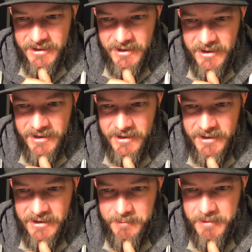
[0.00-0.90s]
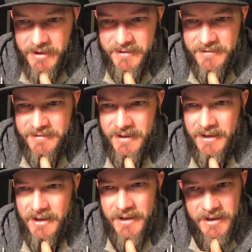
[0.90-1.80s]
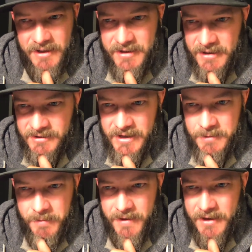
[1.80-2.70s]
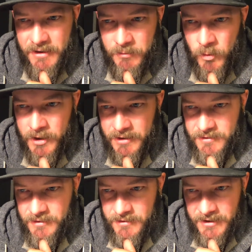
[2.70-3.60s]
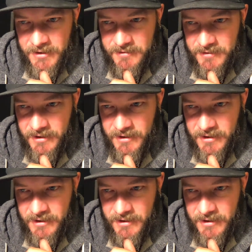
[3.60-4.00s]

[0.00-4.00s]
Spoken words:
Let's see. I'll keep working through these